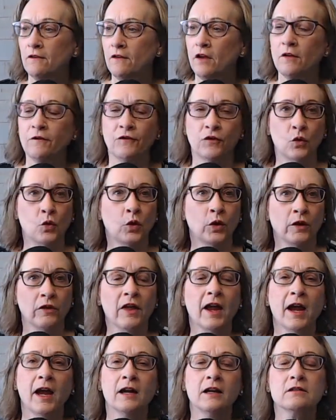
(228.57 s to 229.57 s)
for
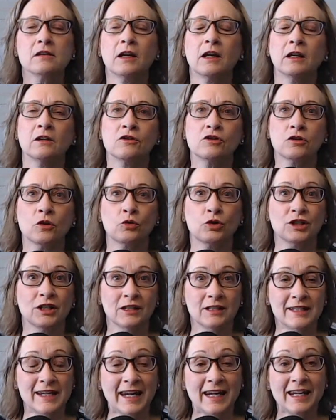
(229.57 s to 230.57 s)
that. And so
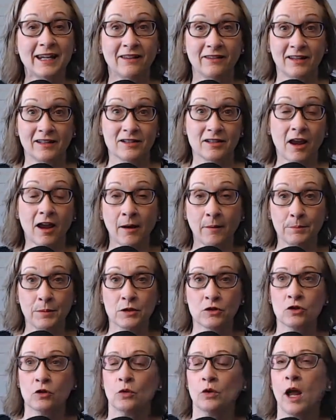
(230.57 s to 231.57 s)
today in this
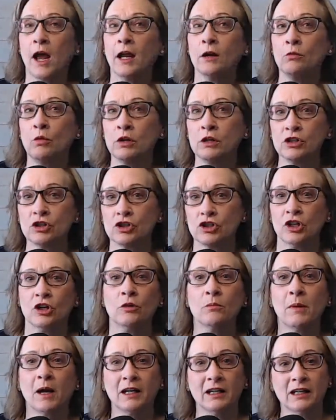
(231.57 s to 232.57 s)
episode, I want to share
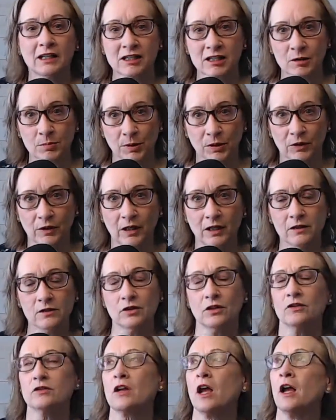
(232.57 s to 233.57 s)
my
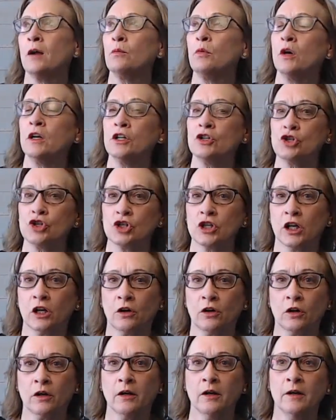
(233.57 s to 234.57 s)
experiences. I want to
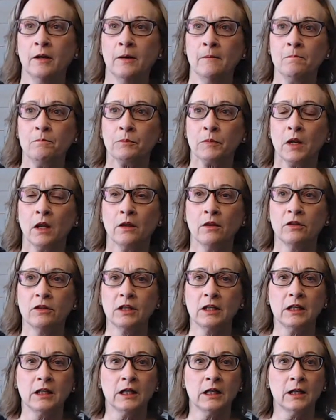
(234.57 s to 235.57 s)
share
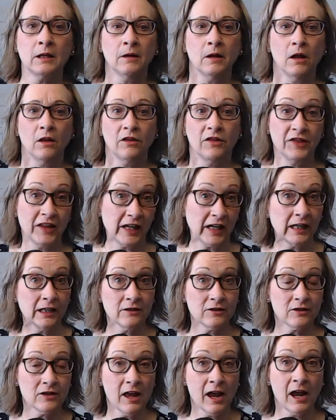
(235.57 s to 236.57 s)
the
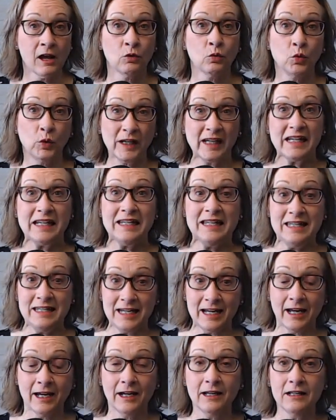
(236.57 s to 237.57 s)
things that we
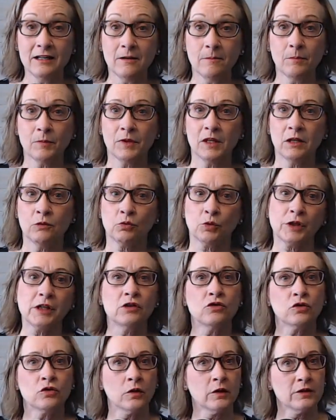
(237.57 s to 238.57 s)
did, the
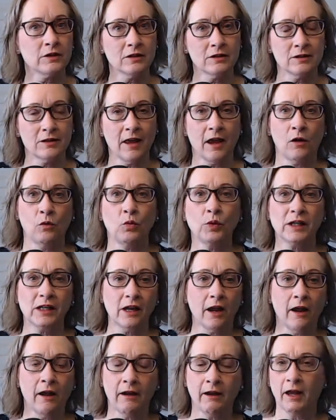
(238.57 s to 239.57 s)
resources that we
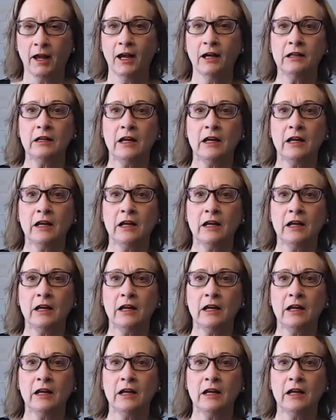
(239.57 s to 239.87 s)
had,